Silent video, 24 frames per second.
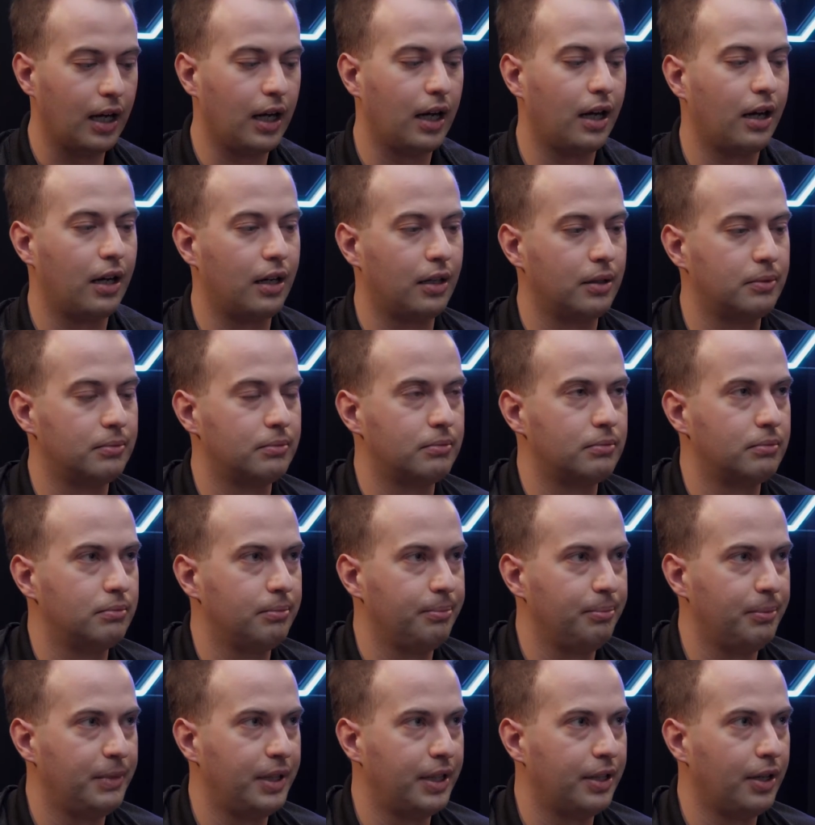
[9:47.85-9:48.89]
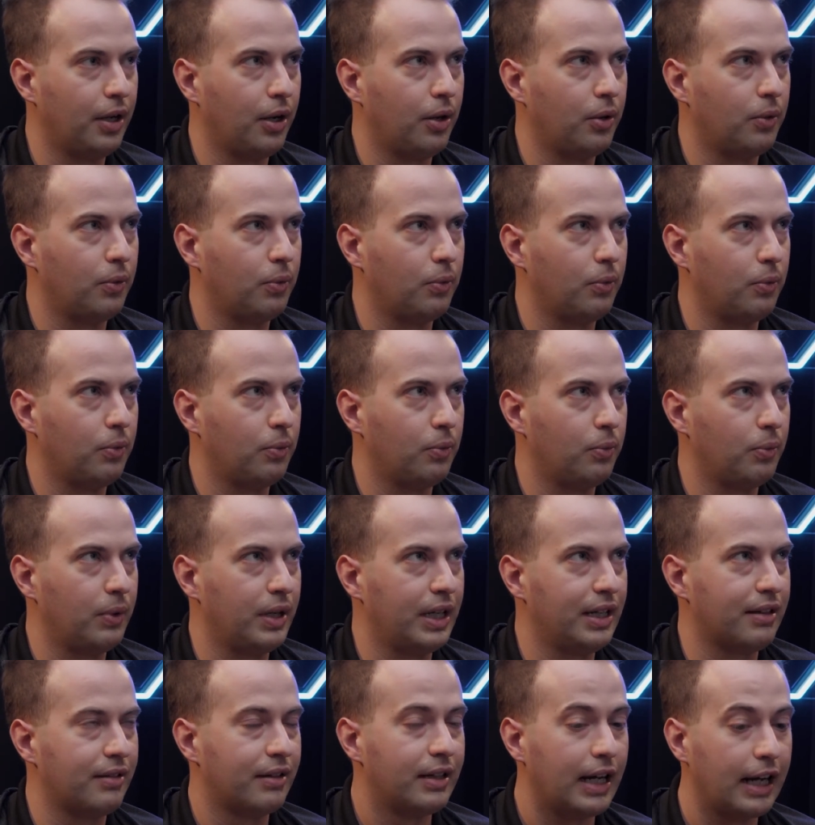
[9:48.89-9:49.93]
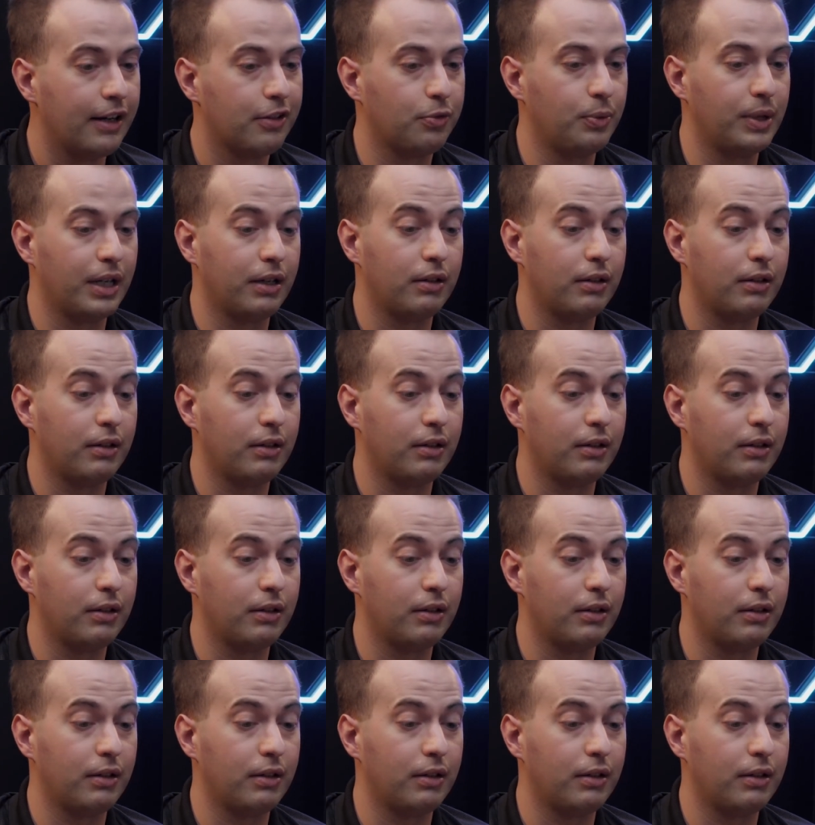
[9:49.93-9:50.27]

You know, it's nice